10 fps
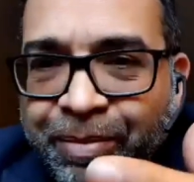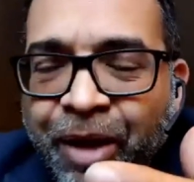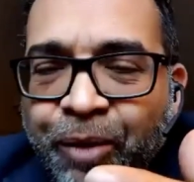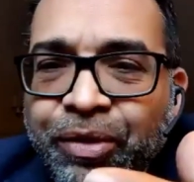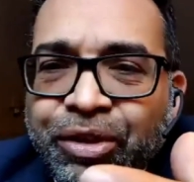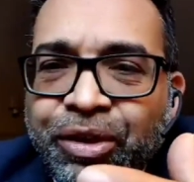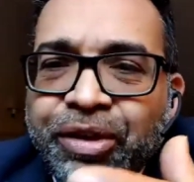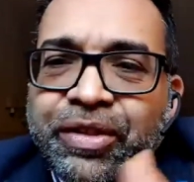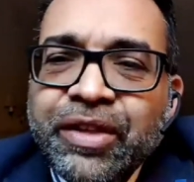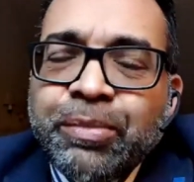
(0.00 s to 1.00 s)
about what the
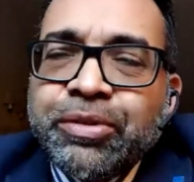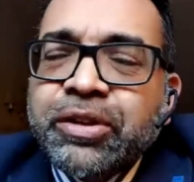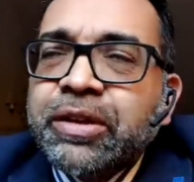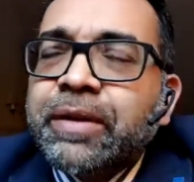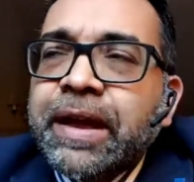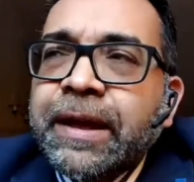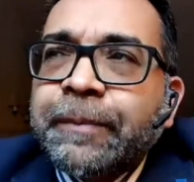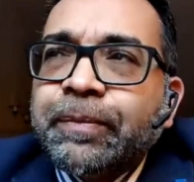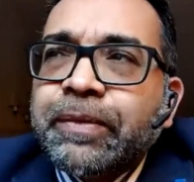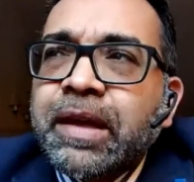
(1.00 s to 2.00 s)
church is able to do here.
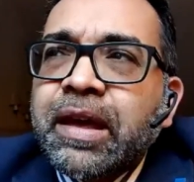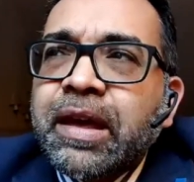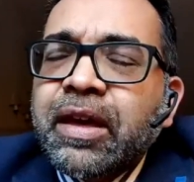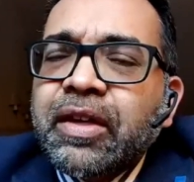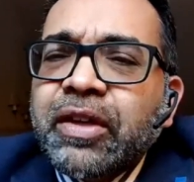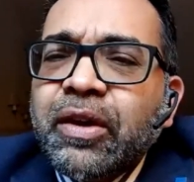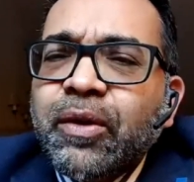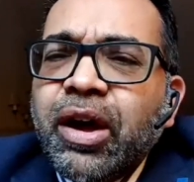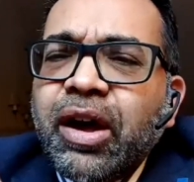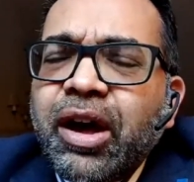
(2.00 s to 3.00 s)
So
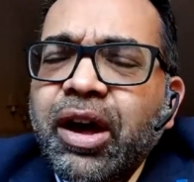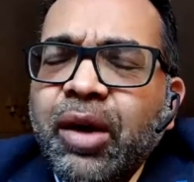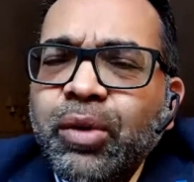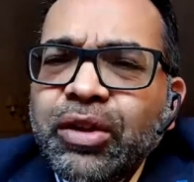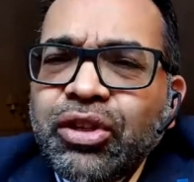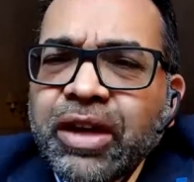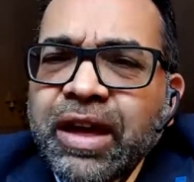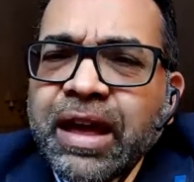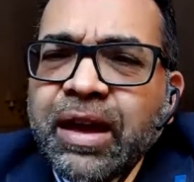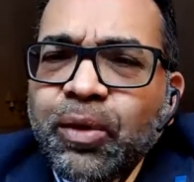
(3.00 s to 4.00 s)
I want to
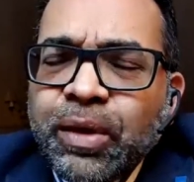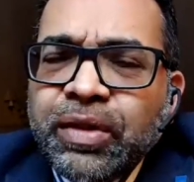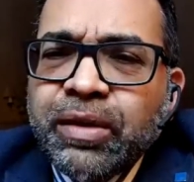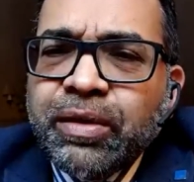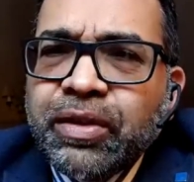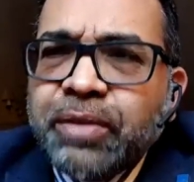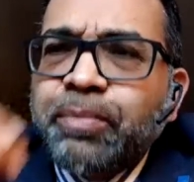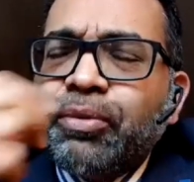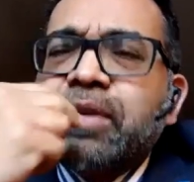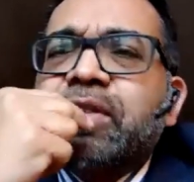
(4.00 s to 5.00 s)
share with you some
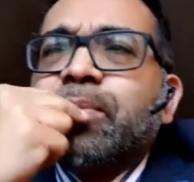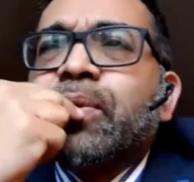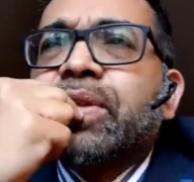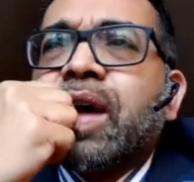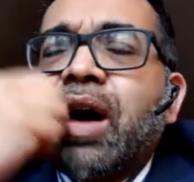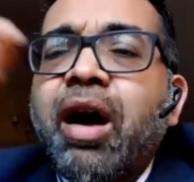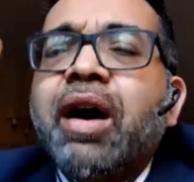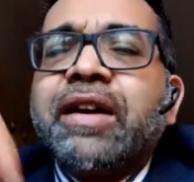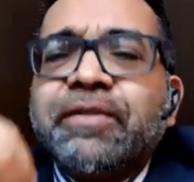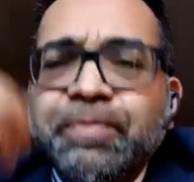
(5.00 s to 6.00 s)
principles that
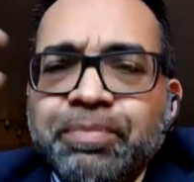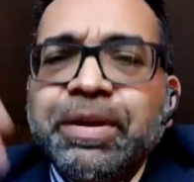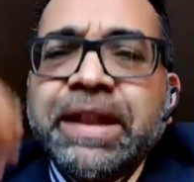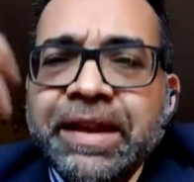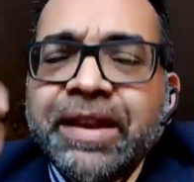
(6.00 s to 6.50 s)
I've been